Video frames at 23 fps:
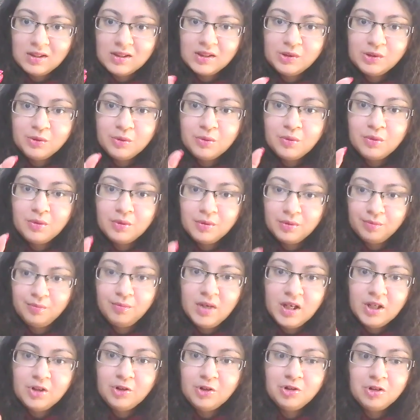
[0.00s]
So
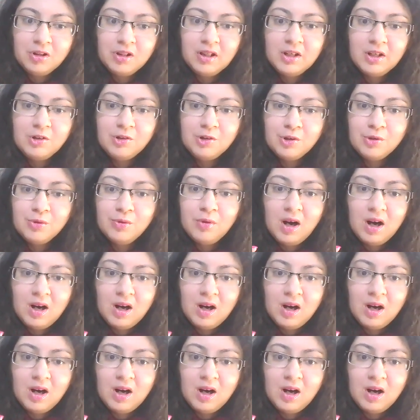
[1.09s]
make sure that you